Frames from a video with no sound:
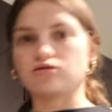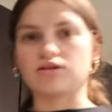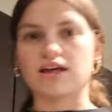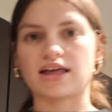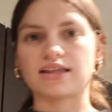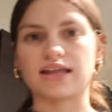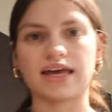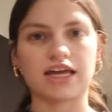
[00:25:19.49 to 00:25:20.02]
do
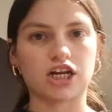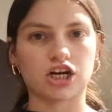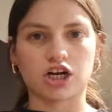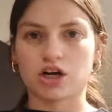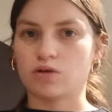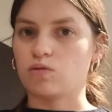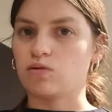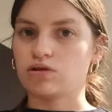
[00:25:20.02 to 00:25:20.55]
that
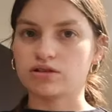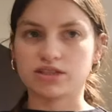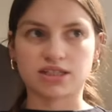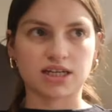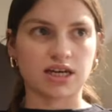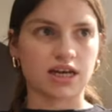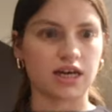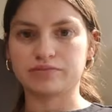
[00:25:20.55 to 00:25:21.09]
later. We'll
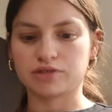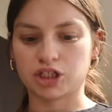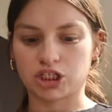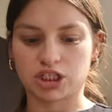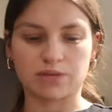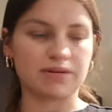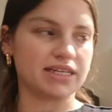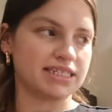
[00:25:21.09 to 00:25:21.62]
see.
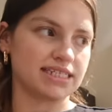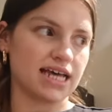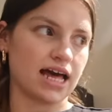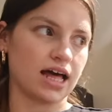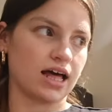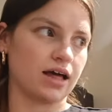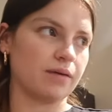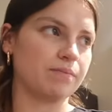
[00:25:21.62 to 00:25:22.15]
Just to be set
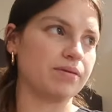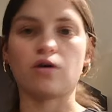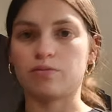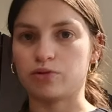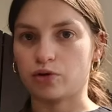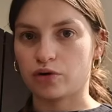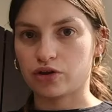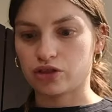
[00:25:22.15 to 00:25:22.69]
up up
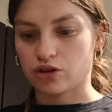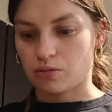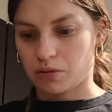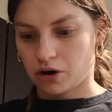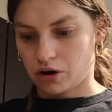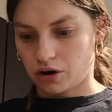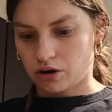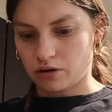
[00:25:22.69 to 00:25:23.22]
north
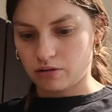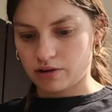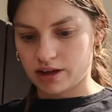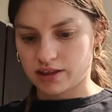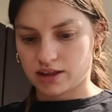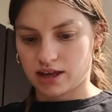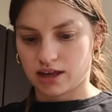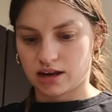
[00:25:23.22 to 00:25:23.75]
tomorrow.
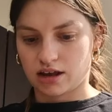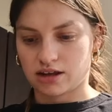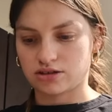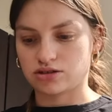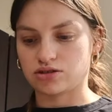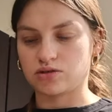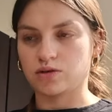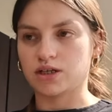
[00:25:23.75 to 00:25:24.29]
And then as
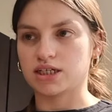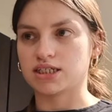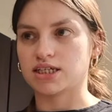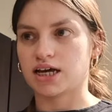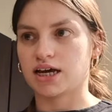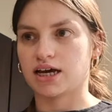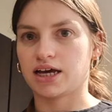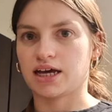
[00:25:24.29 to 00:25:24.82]
soon as
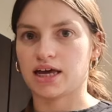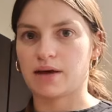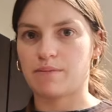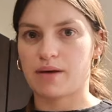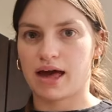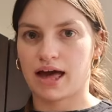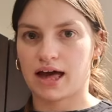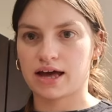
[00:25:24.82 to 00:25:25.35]
I get
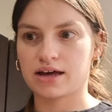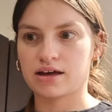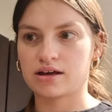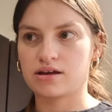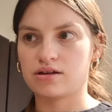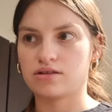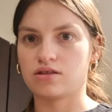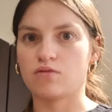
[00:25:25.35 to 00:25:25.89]
back
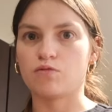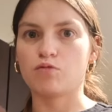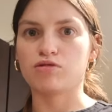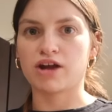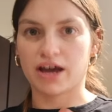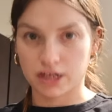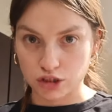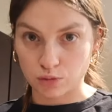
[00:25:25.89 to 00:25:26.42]
the
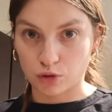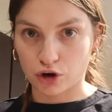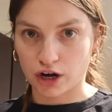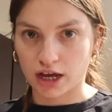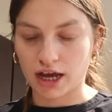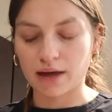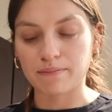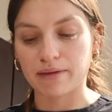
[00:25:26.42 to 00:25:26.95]
next
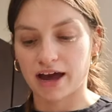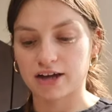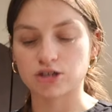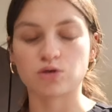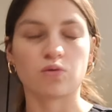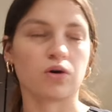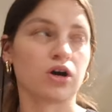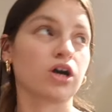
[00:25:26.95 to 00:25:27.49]
morning, I'm back
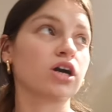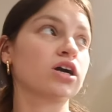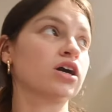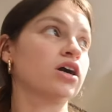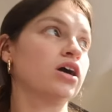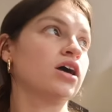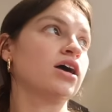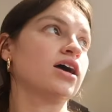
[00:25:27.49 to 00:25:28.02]
to work.
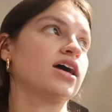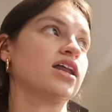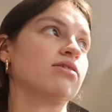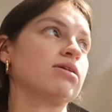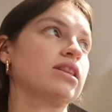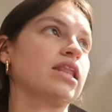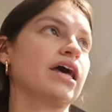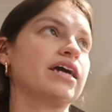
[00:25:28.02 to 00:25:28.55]
And I
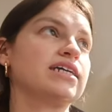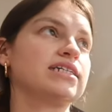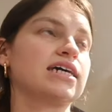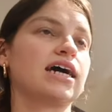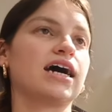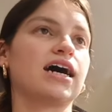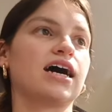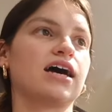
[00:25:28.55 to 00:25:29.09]
would like to
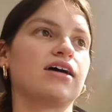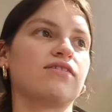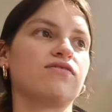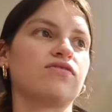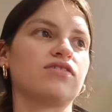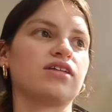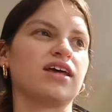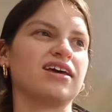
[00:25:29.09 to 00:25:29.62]

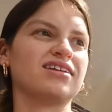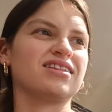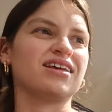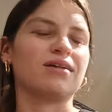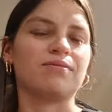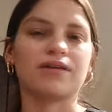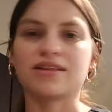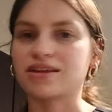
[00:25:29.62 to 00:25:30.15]
have like
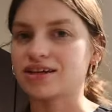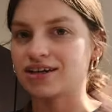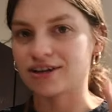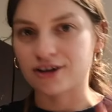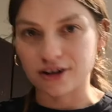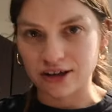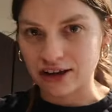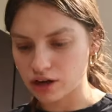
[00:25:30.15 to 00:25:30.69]
the ability to
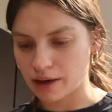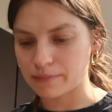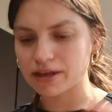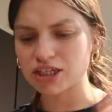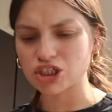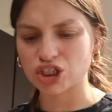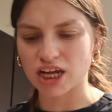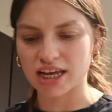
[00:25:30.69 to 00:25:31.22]
cook. I
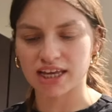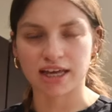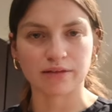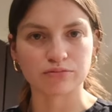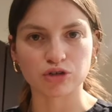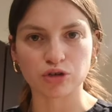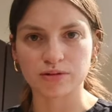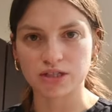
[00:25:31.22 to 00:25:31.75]
meant to shake it.
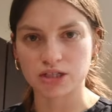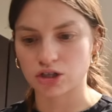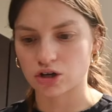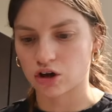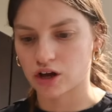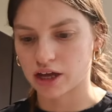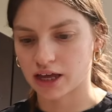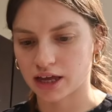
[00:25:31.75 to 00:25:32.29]
I'm too busy
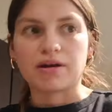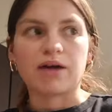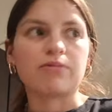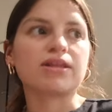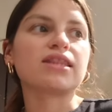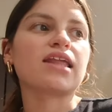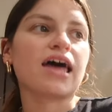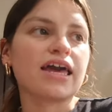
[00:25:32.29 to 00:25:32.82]
talking. But I
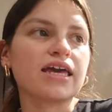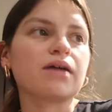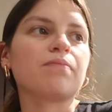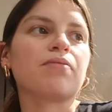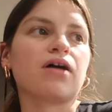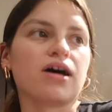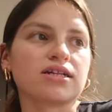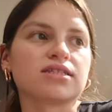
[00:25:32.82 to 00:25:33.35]
would like
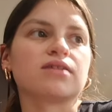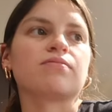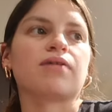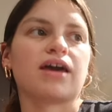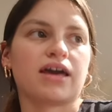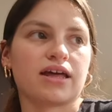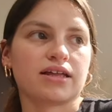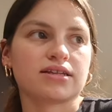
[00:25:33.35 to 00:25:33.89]
pots and
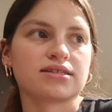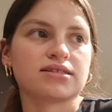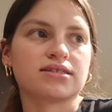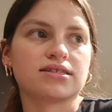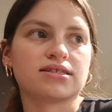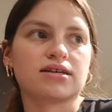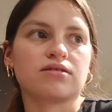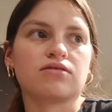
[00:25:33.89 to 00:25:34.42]

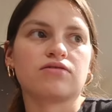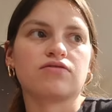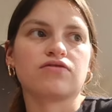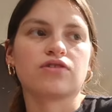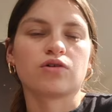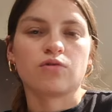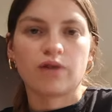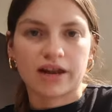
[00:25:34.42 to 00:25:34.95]
pans
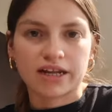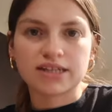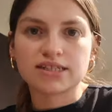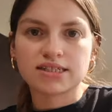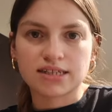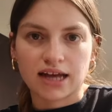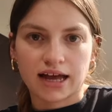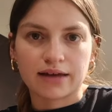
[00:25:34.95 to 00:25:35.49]
for when
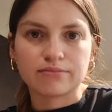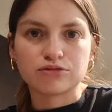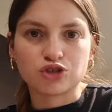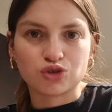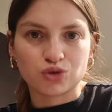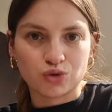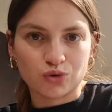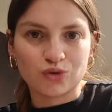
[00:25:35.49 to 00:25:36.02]
it's time
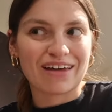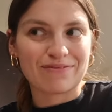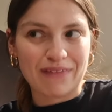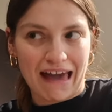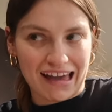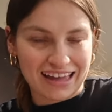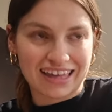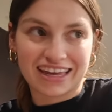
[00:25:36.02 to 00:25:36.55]
to get
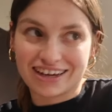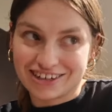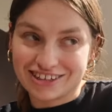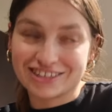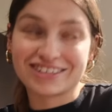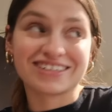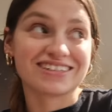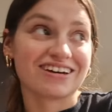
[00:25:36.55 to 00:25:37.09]
back
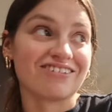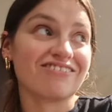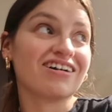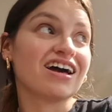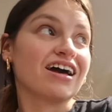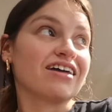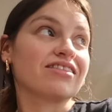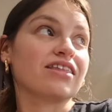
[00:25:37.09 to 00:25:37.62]
here. So
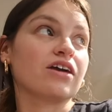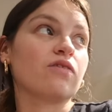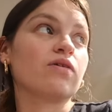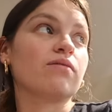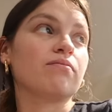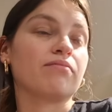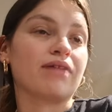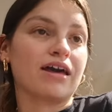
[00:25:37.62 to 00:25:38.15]
I think we
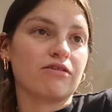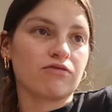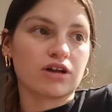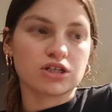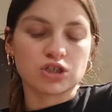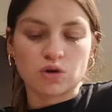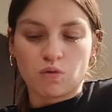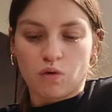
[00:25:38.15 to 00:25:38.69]
might
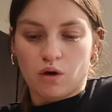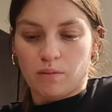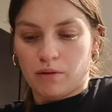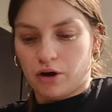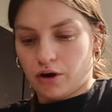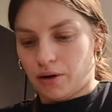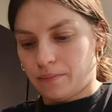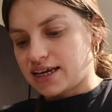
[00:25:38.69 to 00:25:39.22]
run to
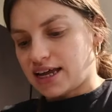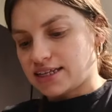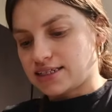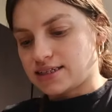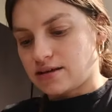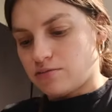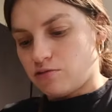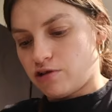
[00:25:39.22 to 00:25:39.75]
Walmart, get
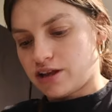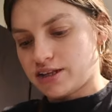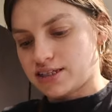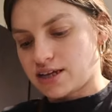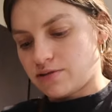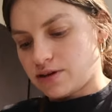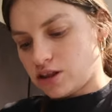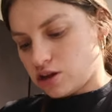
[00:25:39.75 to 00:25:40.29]
some ones
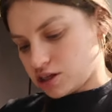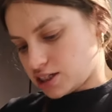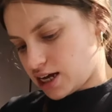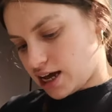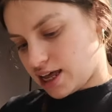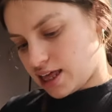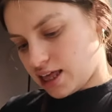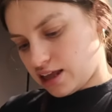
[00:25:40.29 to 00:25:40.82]
that we looked
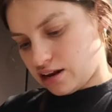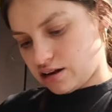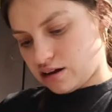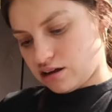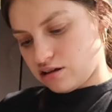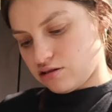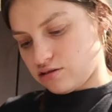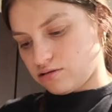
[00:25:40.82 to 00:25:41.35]
at in
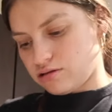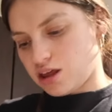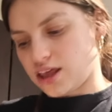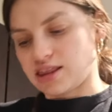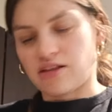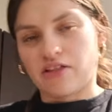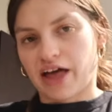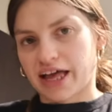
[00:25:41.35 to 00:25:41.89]

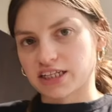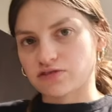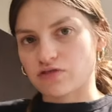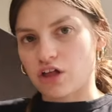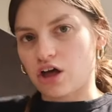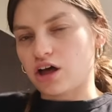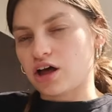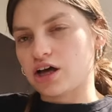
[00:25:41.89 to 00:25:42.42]
like the last
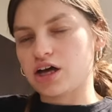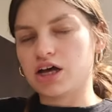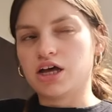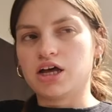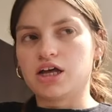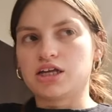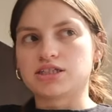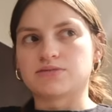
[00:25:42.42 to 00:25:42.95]
vlog
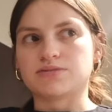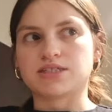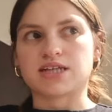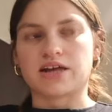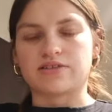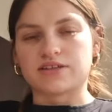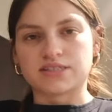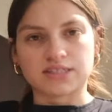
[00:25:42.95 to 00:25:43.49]

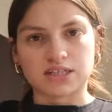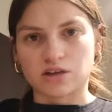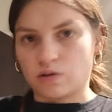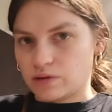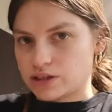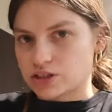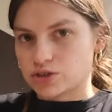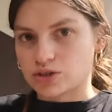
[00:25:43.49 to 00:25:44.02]
stainless steel
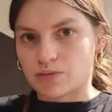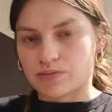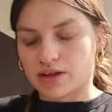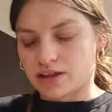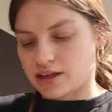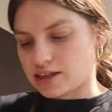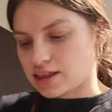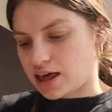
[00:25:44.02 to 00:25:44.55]
ones or something
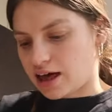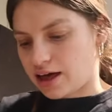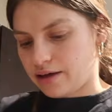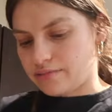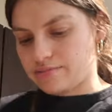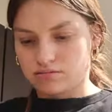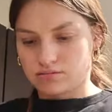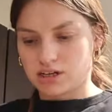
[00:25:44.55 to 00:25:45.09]
like
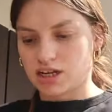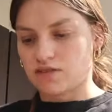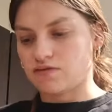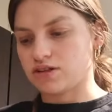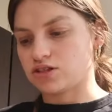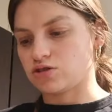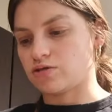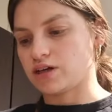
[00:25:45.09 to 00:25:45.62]
that. give
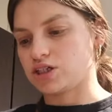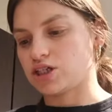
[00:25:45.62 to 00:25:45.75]
this a quick